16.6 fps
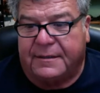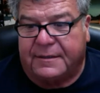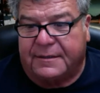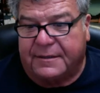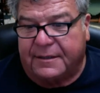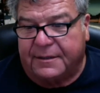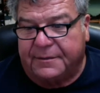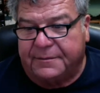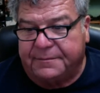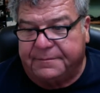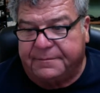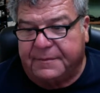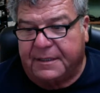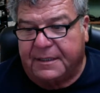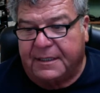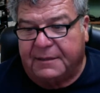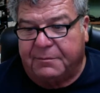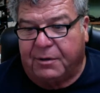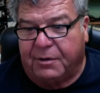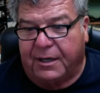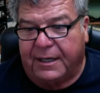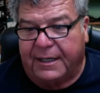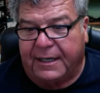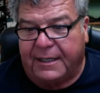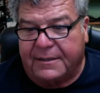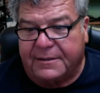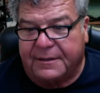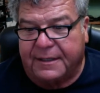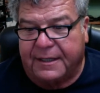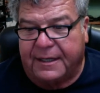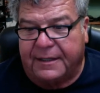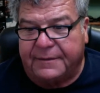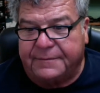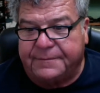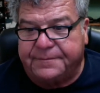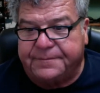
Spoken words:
So I'll let Brian answer that.